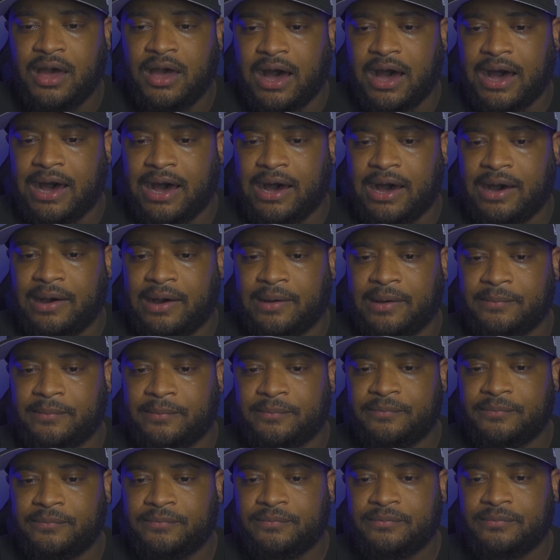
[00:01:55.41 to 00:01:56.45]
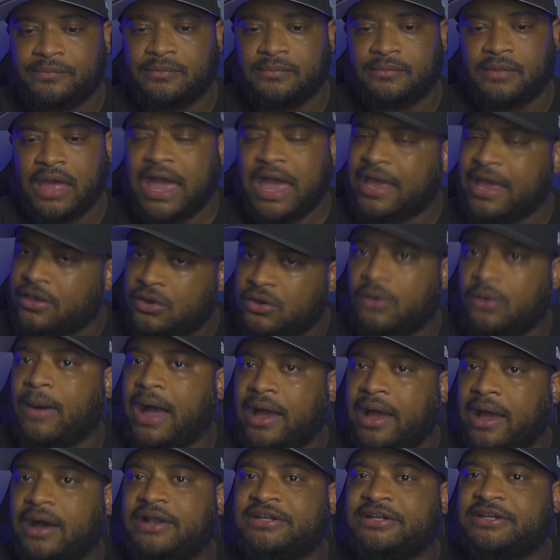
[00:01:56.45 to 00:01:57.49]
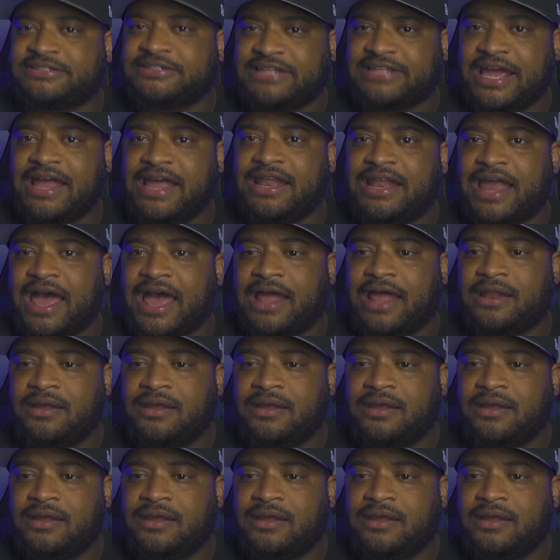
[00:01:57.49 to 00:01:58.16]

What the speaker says: And you know, I understand that.